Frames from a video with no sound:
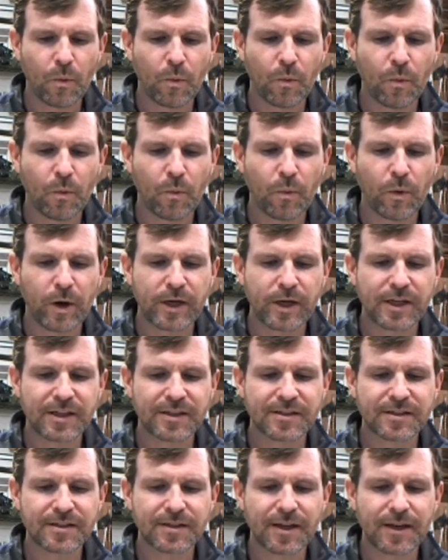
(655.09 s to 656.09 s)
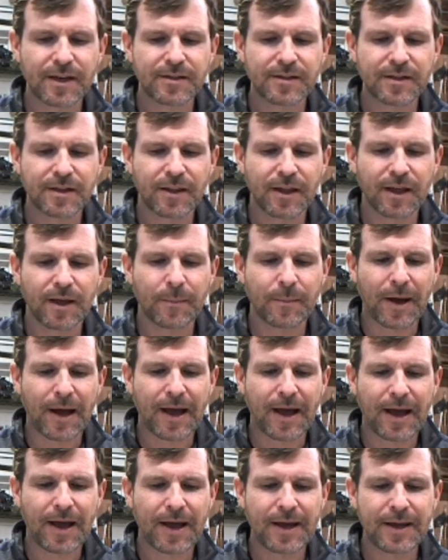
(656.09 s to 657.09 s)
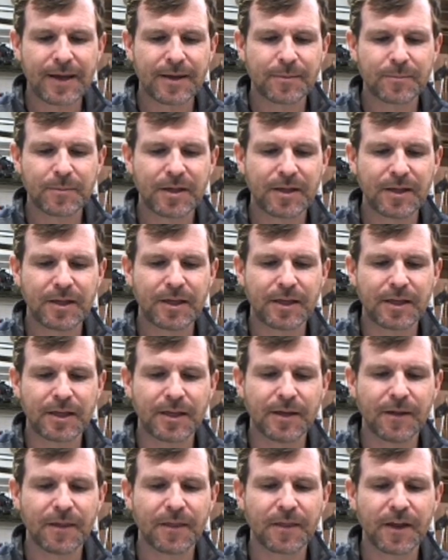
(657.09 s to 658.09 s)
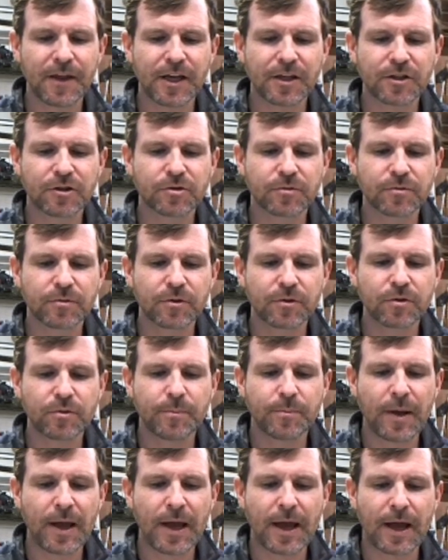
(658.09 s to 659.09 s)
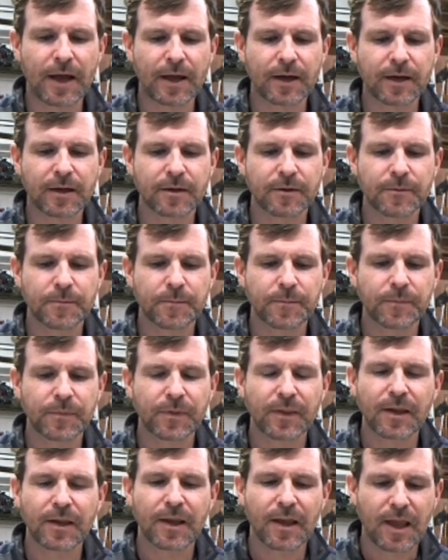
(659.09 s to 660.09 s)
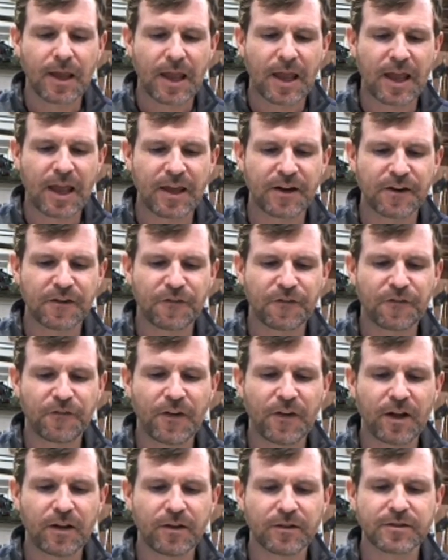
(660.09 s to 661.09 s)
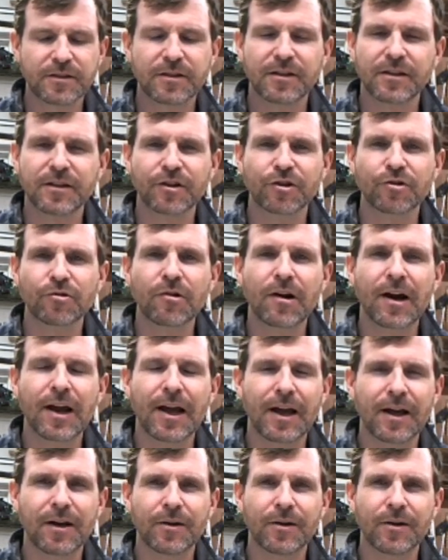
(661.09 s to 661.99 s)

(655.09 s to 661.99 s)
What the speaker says: When he said to them, I am he, they drew back and fell to the ground.